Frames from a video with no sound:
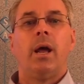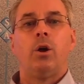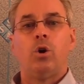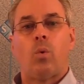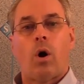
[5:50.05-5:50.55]

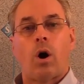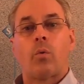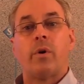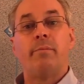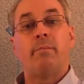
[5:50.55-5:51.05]
who are
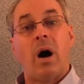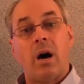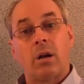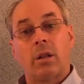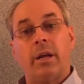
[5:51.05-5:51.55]

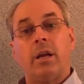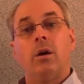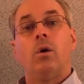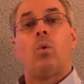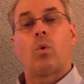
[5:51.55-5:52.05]
remodeling
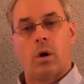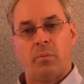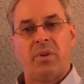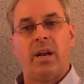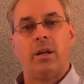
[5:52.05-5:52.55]
or
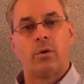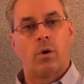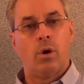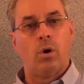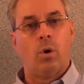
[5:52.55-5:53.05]
updating their
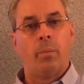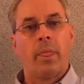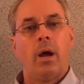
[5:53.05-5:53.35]
home.